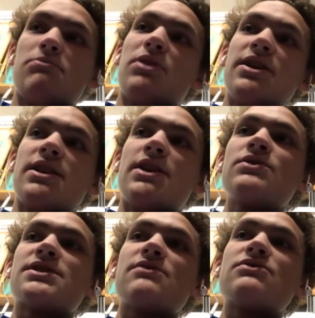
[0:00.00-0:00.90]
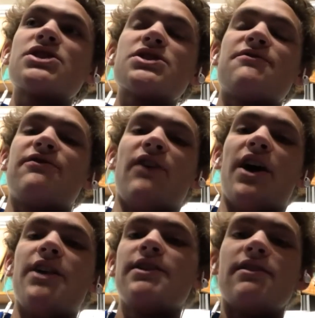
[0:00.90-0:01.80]
But it was just
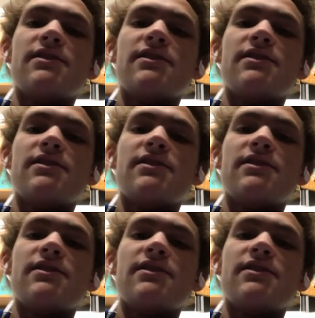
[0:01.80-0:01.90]
fun.